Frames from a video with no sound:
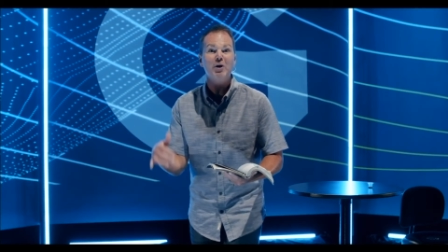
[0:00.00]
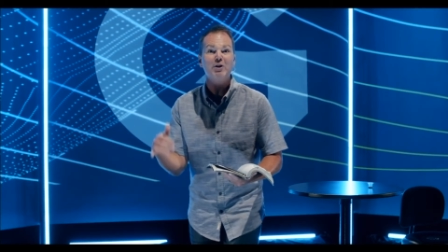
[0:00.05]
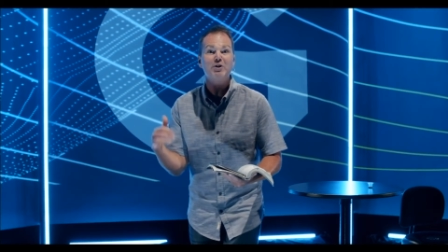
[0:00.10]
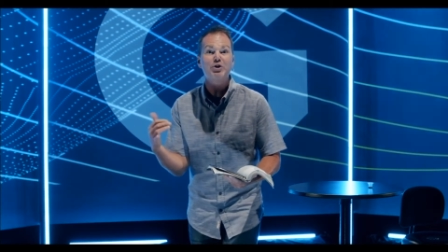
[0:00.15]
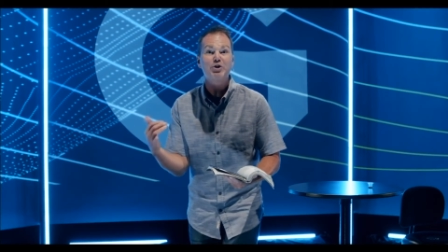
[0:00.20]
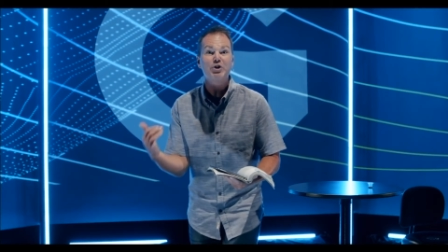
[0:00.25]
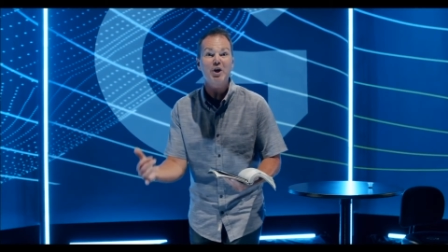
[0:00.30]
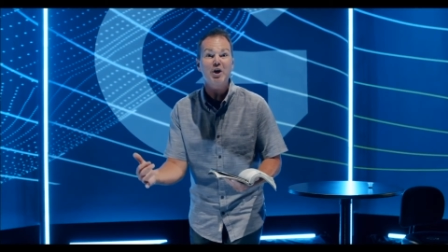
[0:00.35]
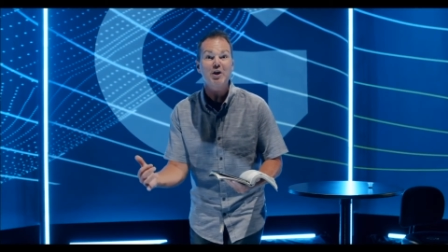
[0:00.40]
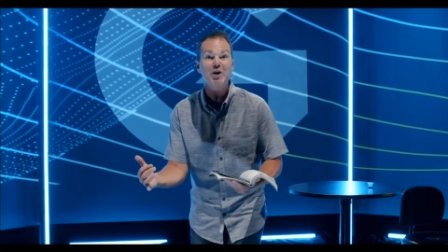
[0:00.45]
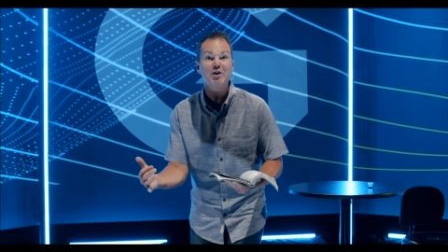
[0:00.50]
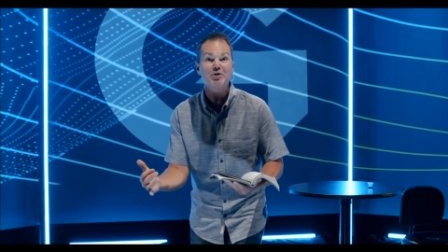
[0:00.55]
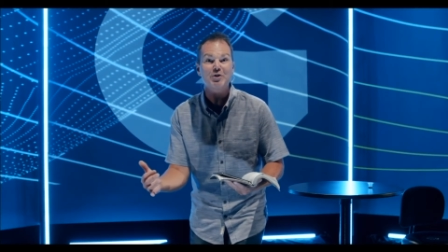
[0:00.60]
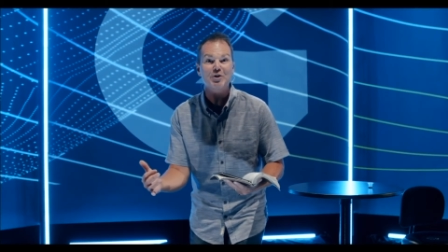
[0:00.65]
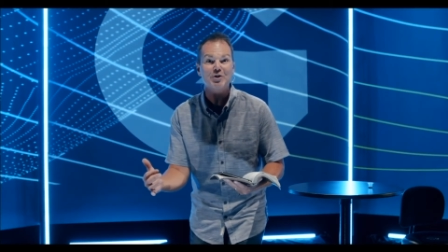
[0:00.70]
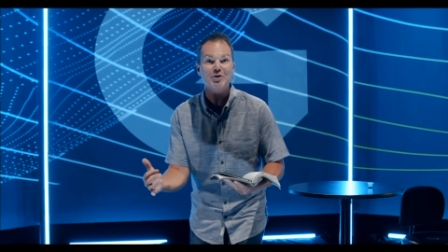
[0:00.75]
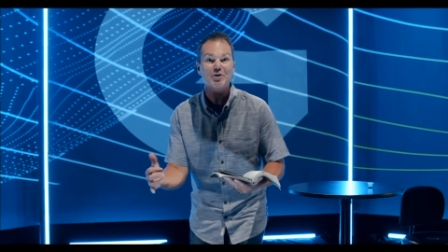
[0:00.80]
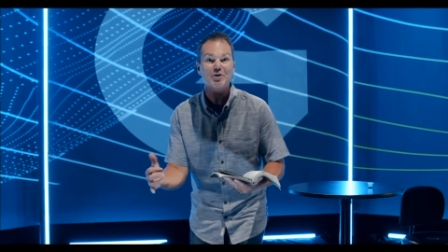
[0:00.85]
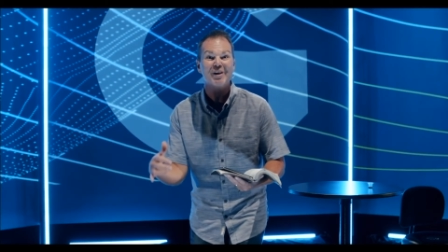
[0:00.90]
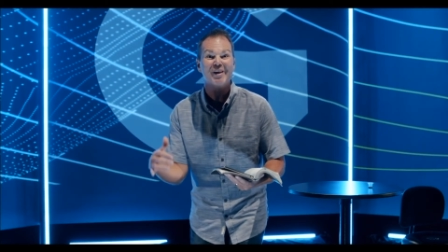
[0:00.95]

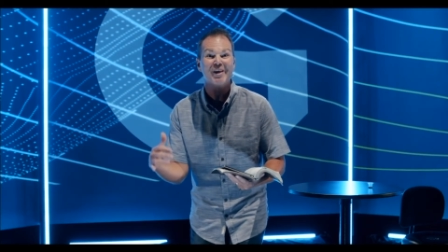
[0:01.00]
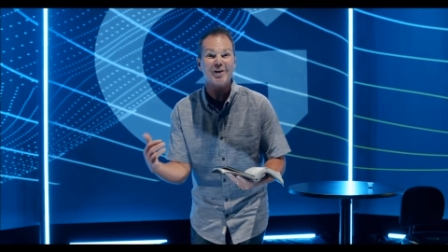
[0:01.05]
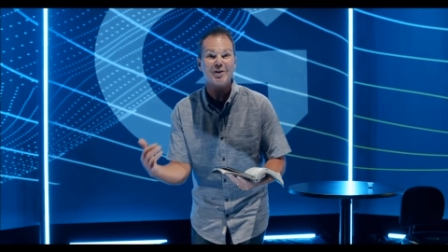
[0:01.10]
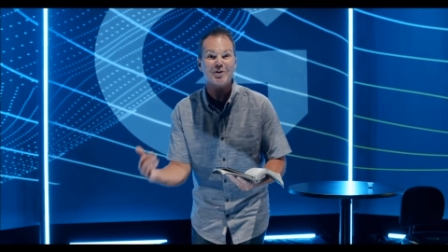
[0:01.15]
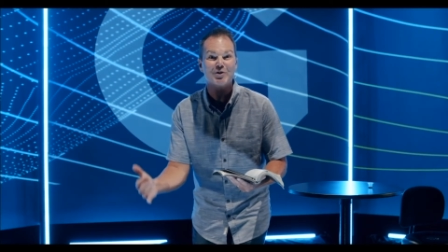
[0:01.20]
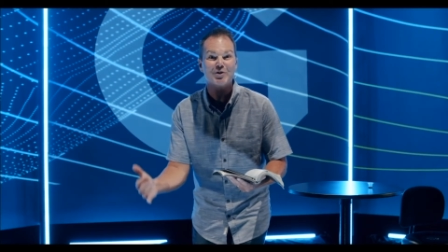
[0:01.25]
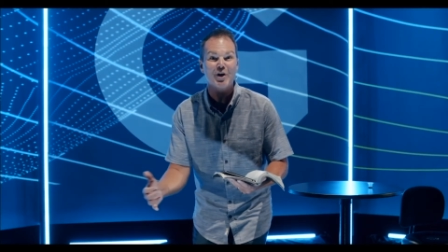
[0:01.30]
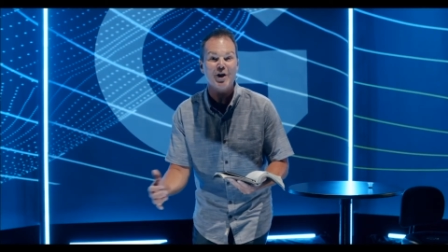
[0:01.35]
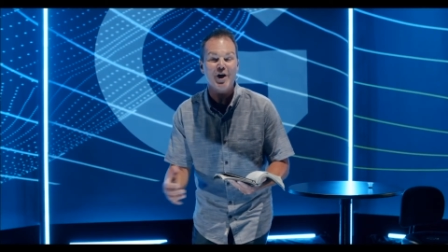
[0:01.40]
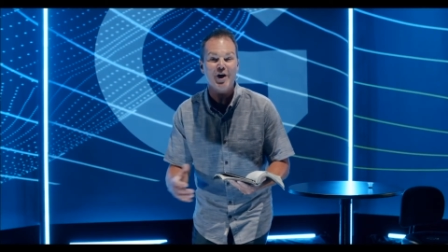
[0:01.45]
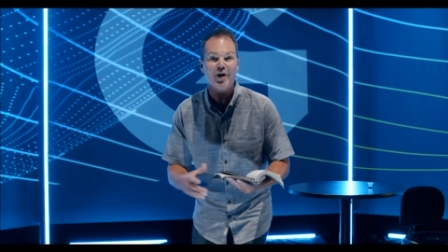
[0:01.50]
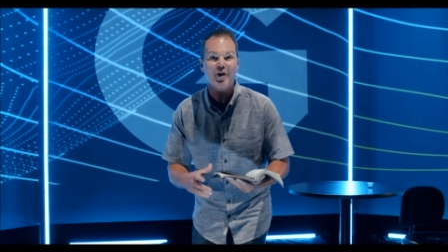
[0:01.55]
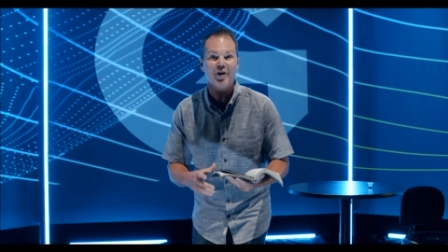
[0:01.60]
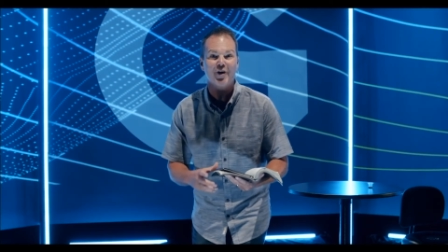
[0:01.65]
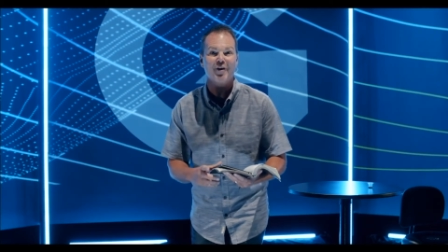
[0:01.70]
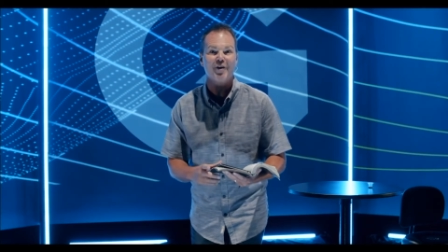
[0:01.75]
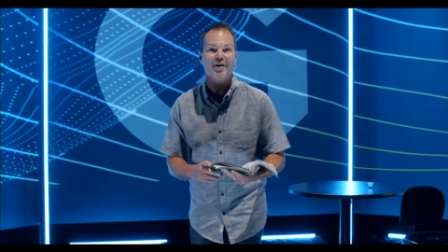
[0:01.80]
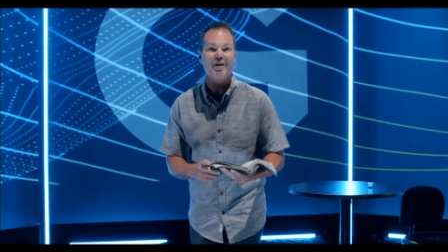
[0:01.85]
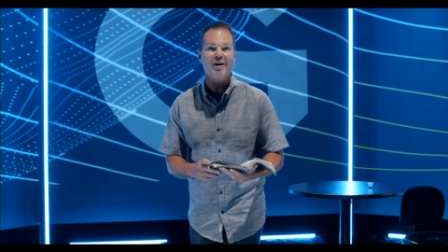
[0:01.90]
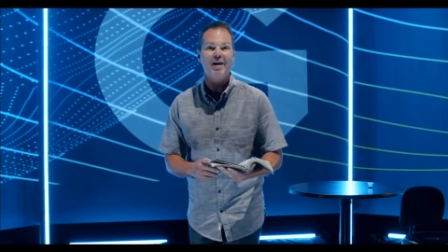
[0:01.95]
Jesus is here."